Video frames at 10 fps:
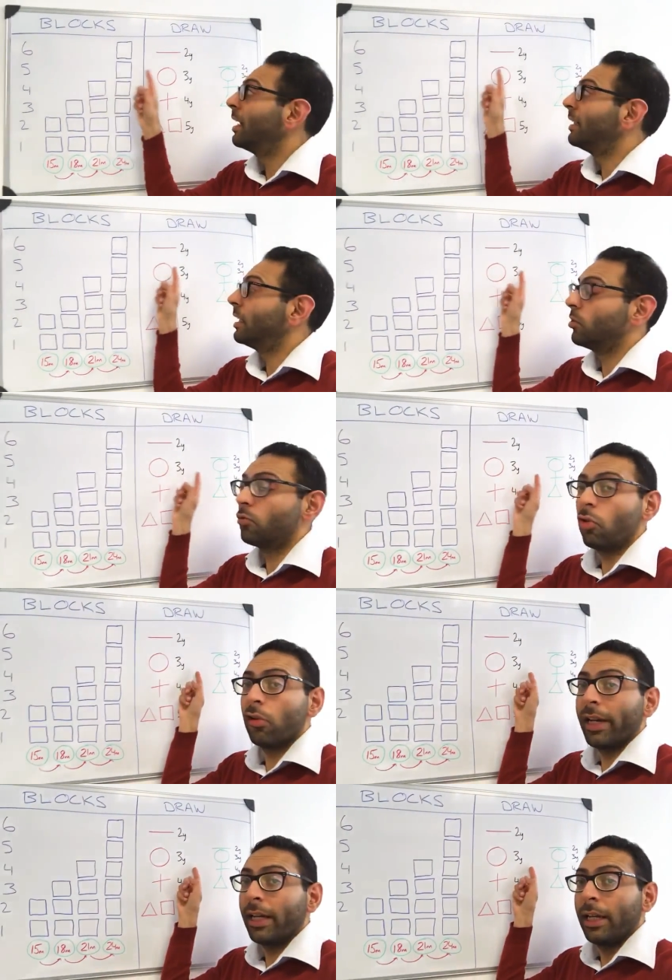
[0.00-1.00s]
and then
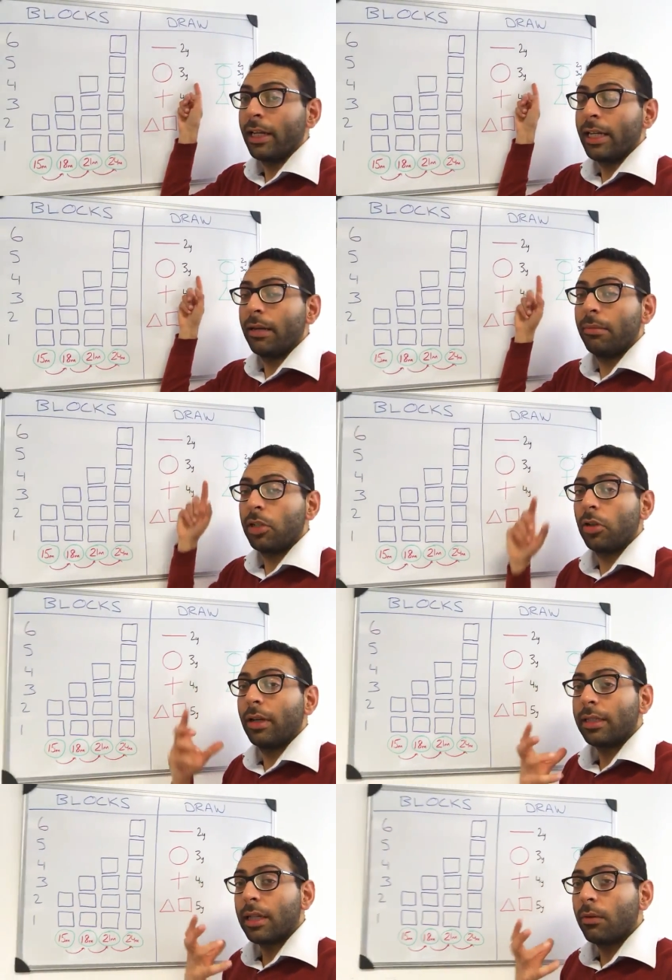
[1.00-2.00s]
drawing, number two.
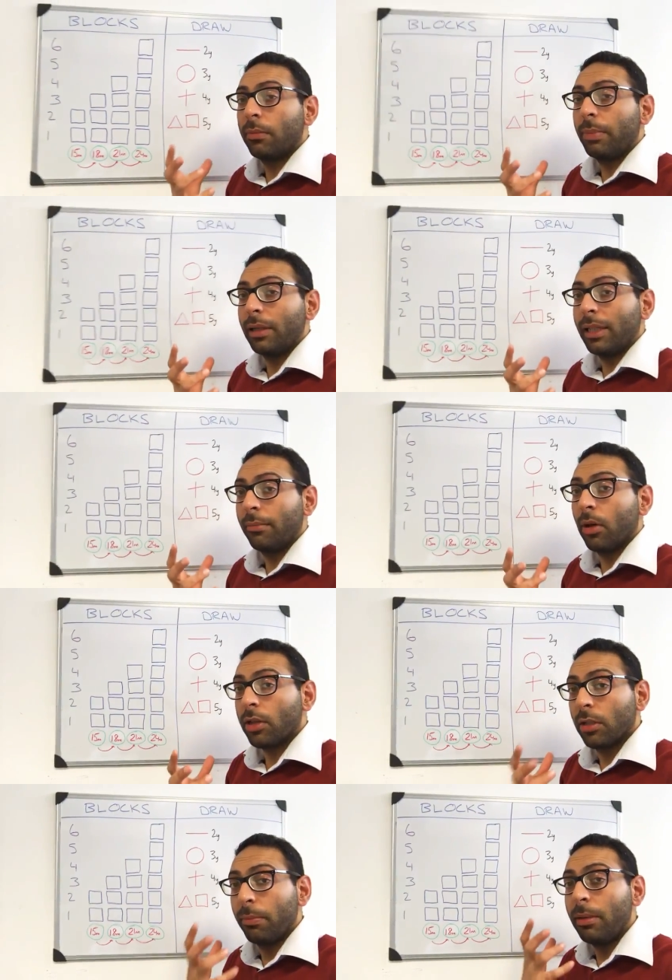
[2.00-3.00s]
Let's start with building
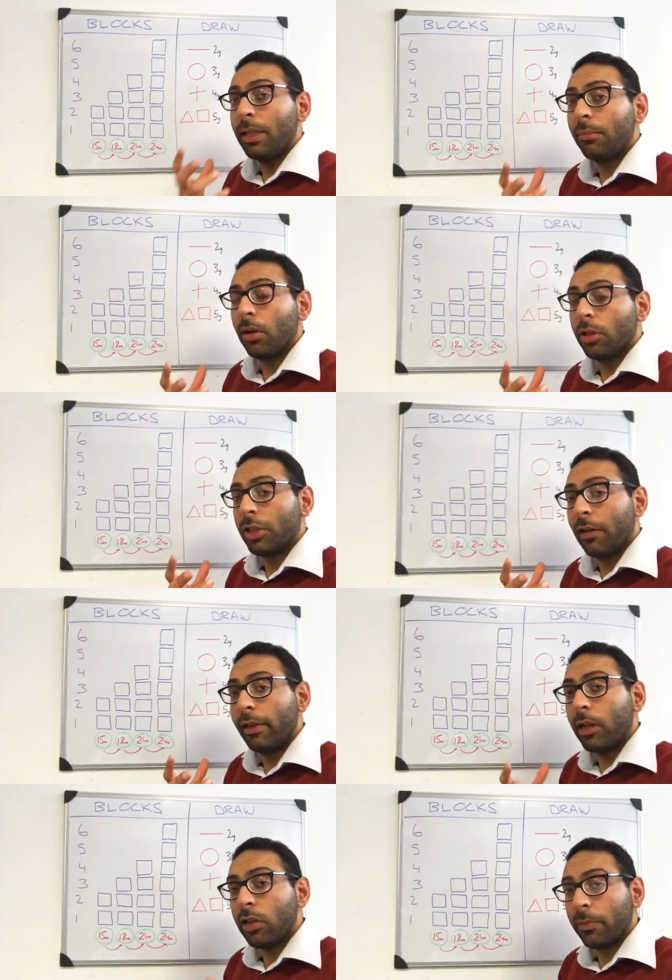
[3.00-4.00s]
blocks. So, building blocks
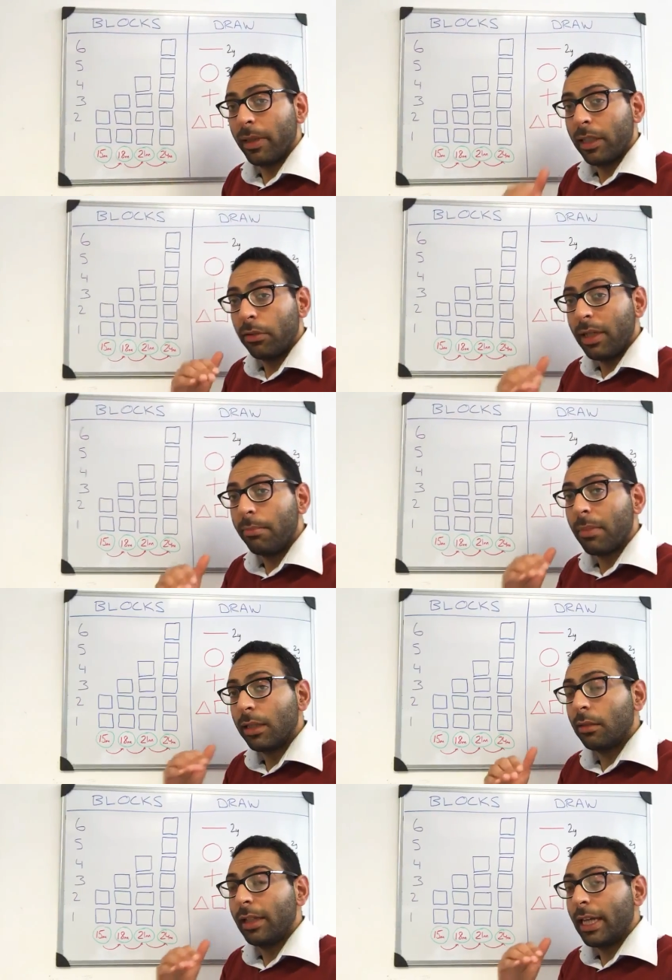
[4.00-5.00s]
generally goes up in three
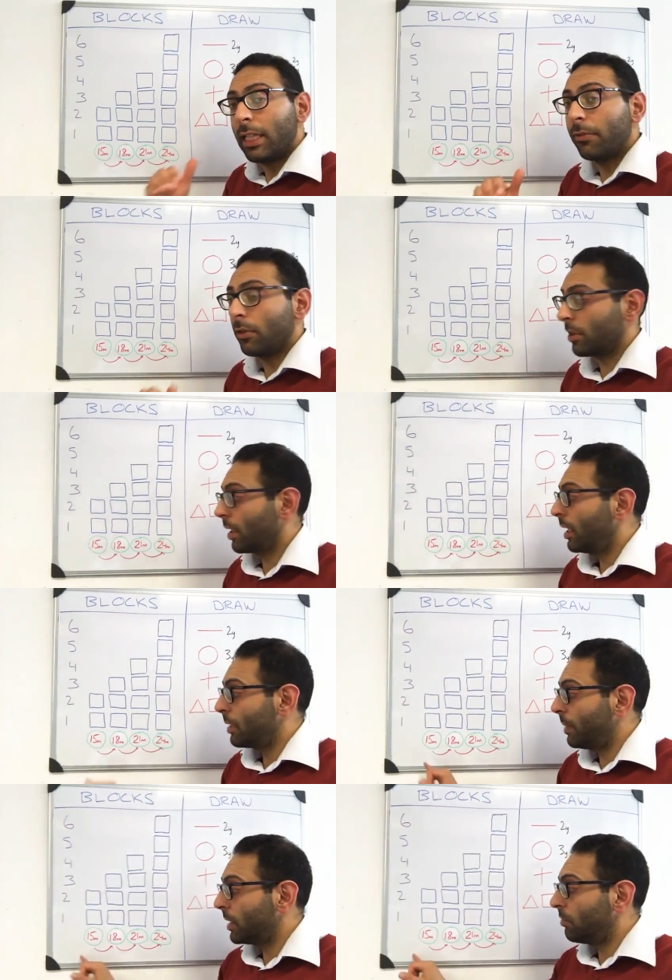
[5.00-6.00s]
monthly intervals.
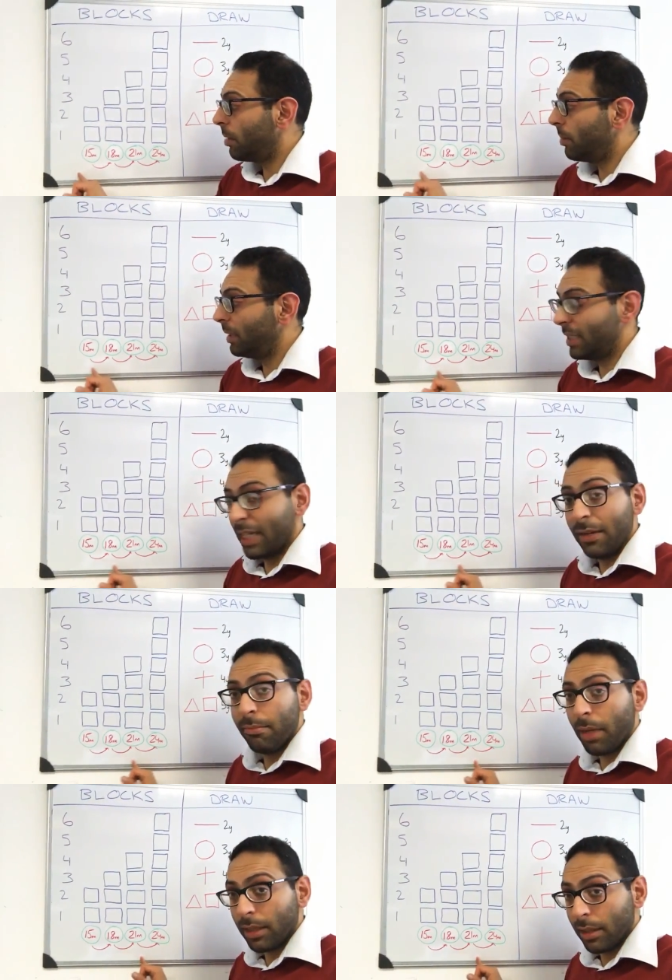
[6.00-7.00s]
It's best to remember these in
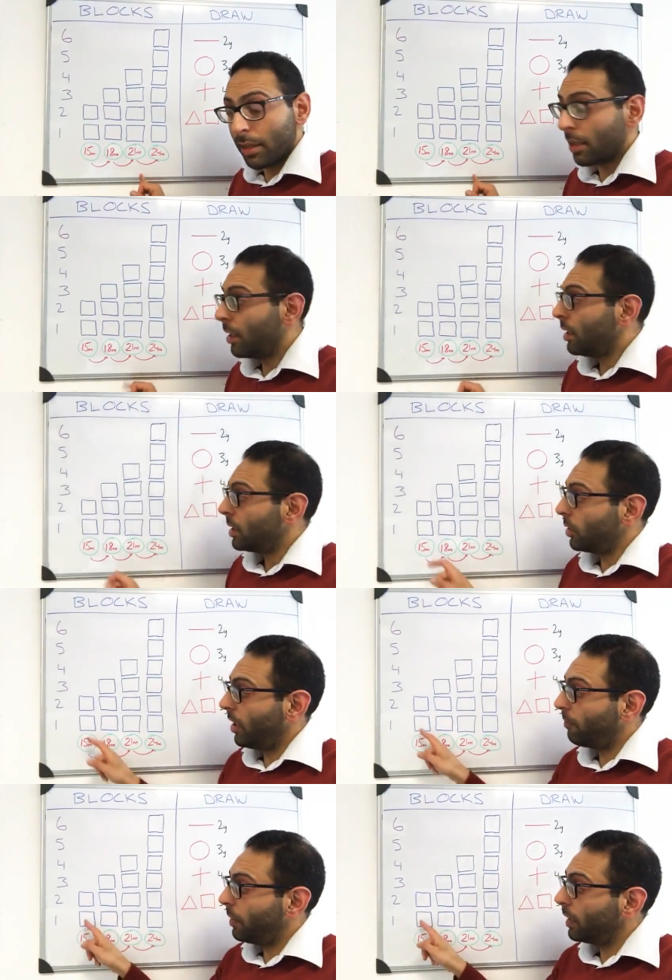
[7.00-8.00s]
months. So, you
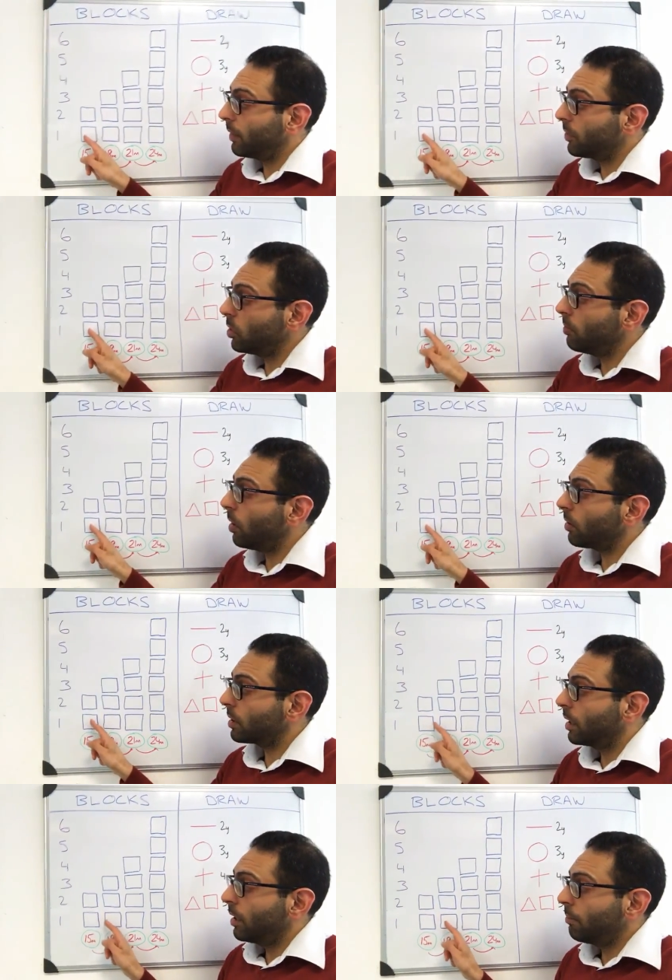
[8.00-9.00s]
have building of two
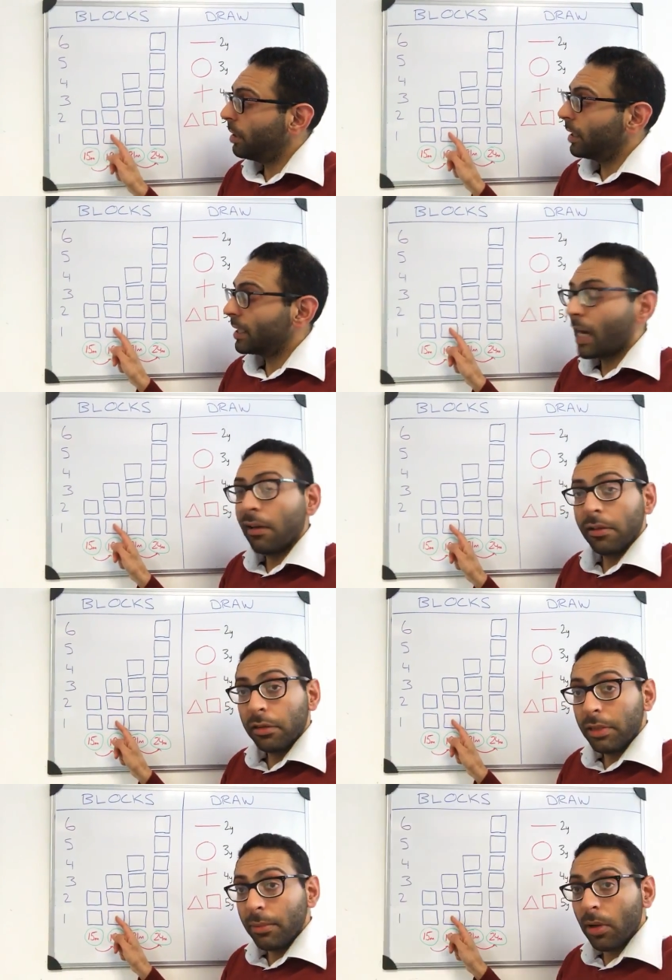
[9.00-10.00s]
blocks, building a tower of
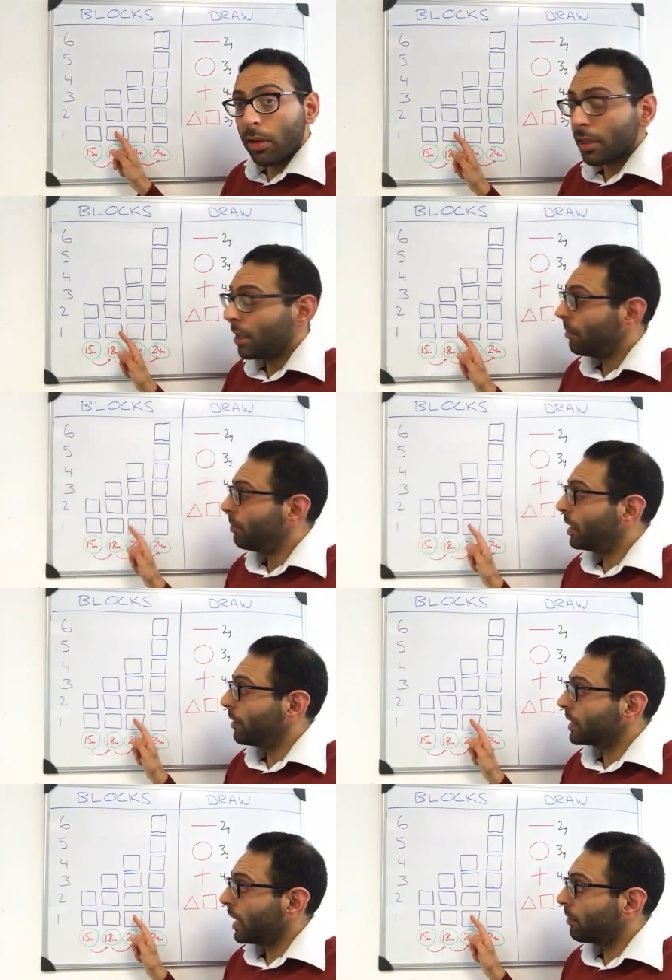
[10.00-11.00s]
three blocks, building
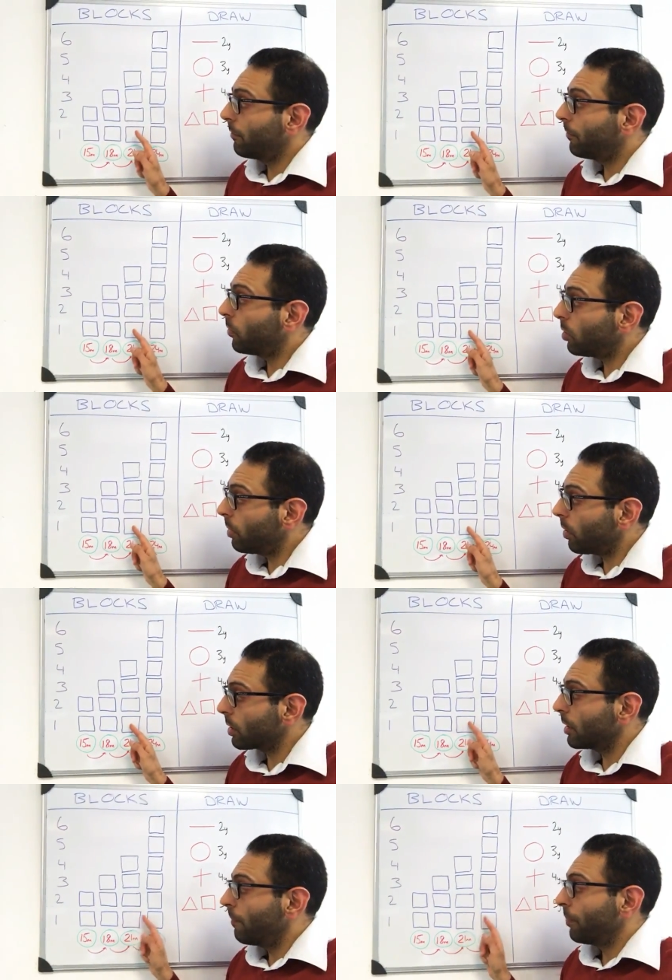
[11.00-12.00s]
a tower of four
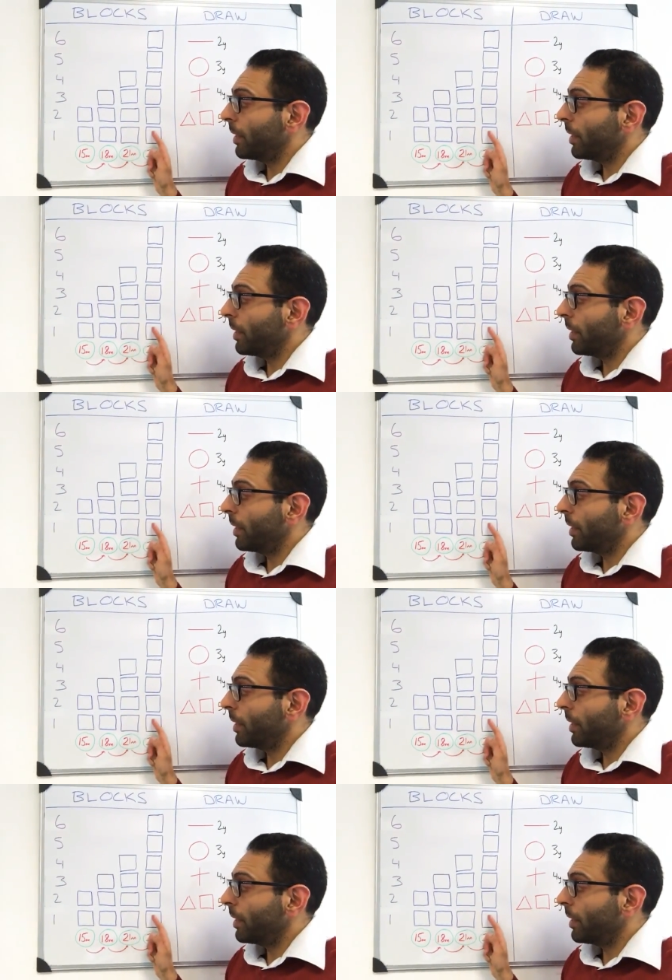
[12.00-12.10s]
blocks,